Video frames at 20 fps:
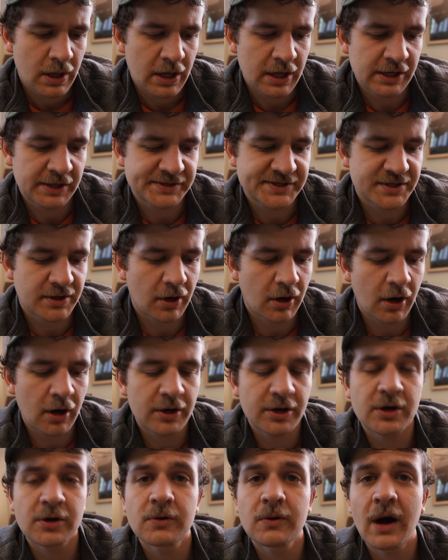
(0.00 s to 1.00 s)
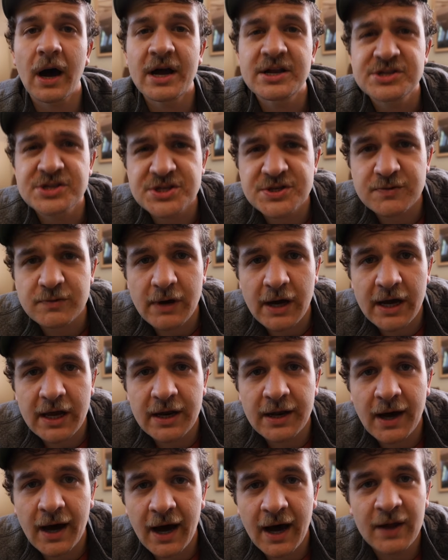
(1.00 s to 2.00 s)
and it's auto. I just
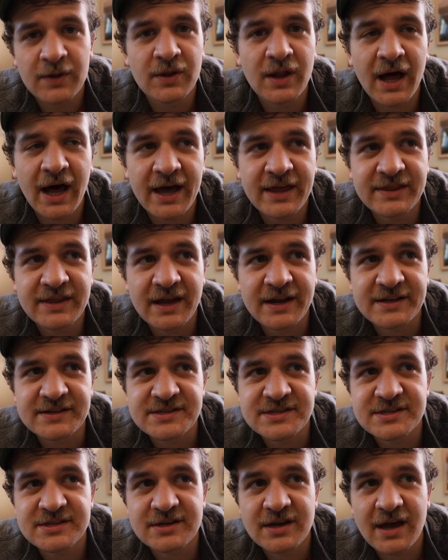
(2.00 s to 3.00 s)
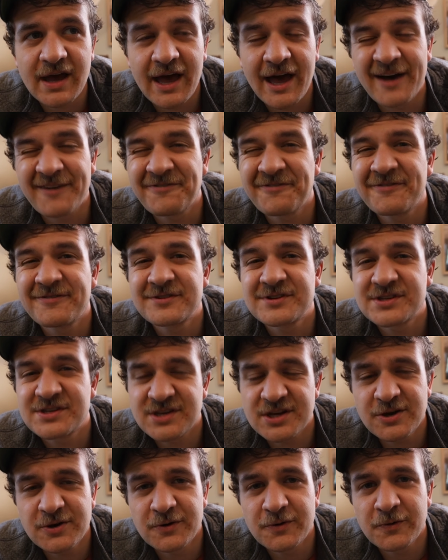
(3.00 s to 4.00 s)
read online that it's
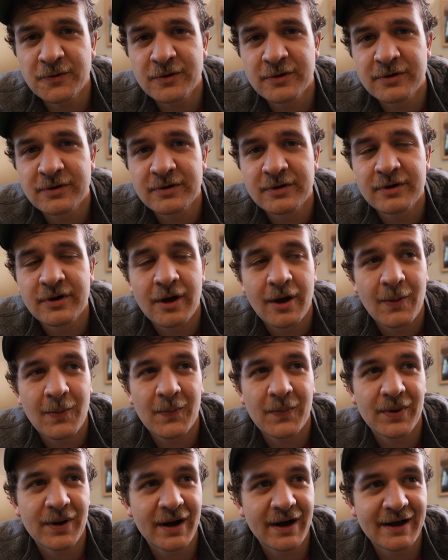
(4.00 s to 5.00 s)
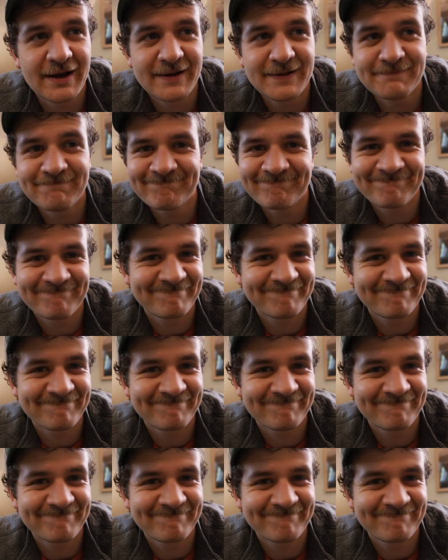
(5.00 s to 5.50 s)
f2, but